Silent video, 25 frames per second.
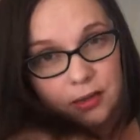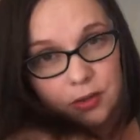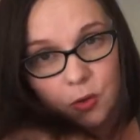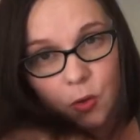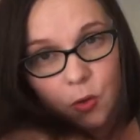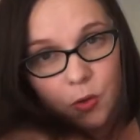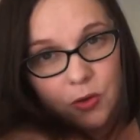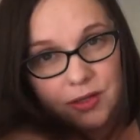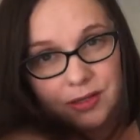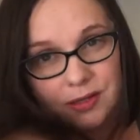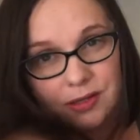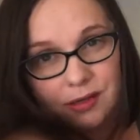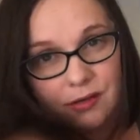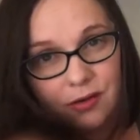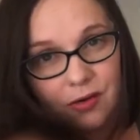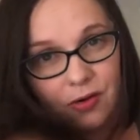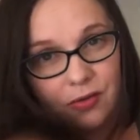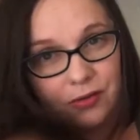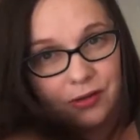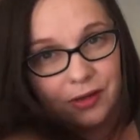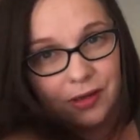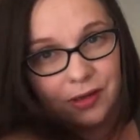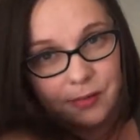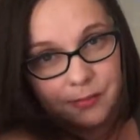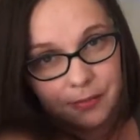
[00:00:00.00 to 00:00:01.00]
toys that they're
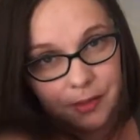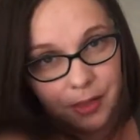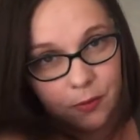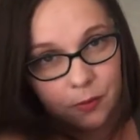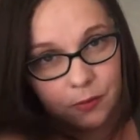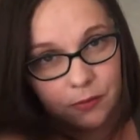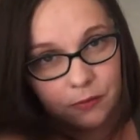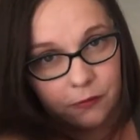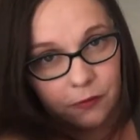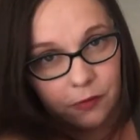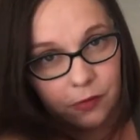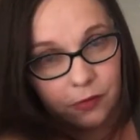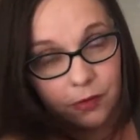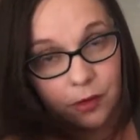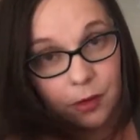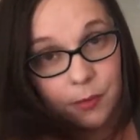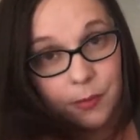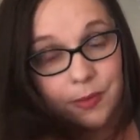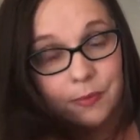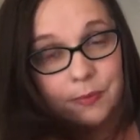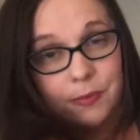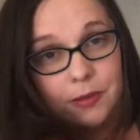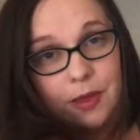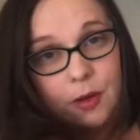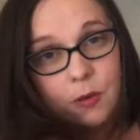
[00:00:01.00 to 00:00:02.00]
only going to play with for a little
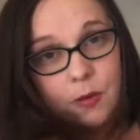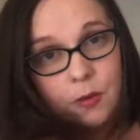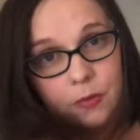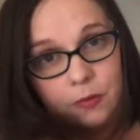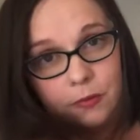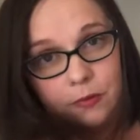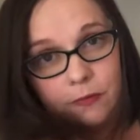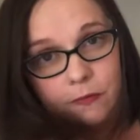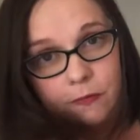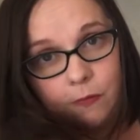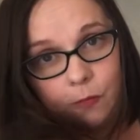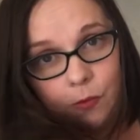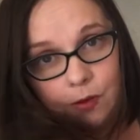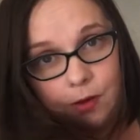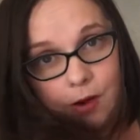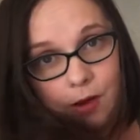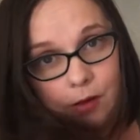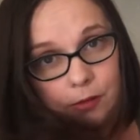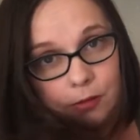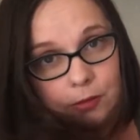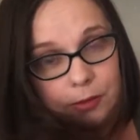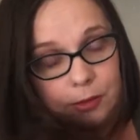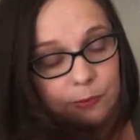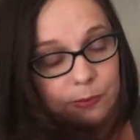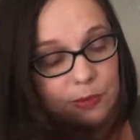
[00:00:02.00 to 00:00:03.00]
bit, but they were only
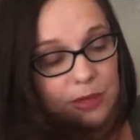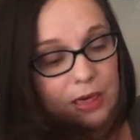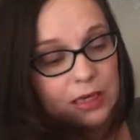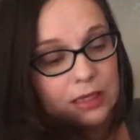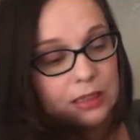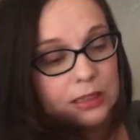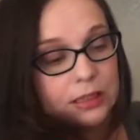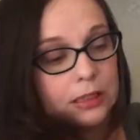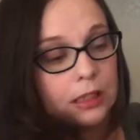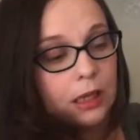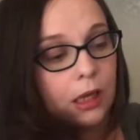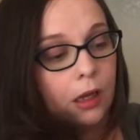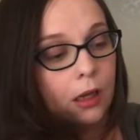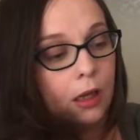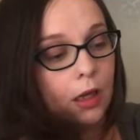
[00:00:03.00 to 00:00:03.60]
$4 a piece,